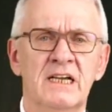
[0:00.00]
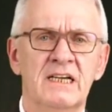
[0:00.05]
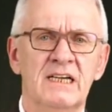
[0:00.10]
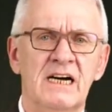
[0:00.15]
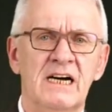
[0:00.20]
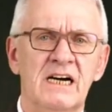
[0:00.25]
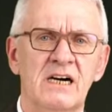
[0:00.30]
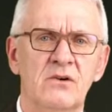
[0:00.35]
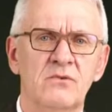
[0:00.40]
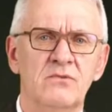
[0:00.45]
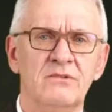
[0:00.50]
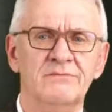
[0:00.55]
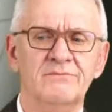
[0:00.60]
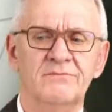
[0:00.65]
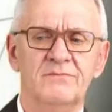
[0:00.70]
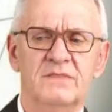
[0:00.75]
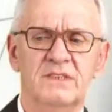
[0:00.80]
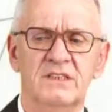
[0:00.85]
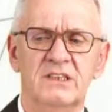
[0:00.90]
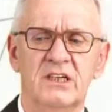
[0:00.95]
Now,
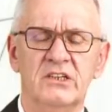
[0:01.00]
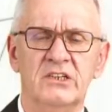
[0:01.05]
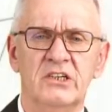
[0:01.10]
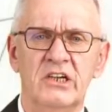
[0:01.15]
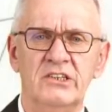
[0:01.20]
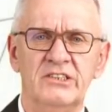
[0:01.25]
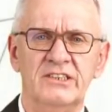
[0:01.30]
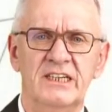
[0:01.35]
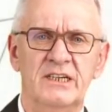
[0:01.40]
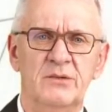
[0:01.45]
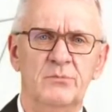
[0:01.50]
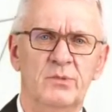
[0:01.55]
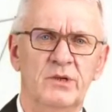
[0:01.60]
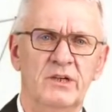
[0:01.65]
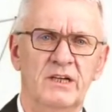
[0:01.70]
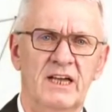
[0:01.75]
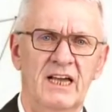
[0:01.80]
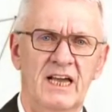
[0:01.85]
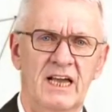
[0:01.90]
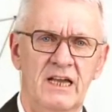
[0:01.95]
the cutting
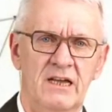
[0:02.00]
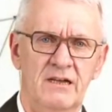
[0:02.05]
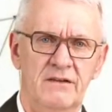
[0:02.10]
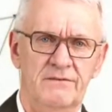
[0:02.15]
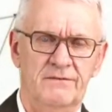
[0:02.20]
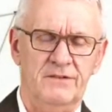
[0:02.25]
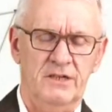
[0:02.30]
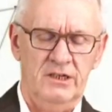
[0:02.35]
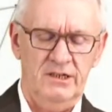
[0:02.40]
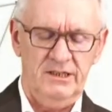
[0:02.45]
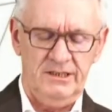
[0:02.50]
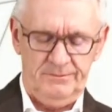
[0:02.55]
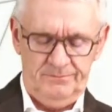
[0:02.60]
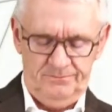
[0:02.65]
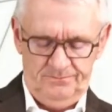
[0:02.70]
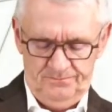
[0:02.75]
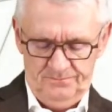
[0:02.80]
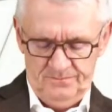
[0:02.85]
behavior,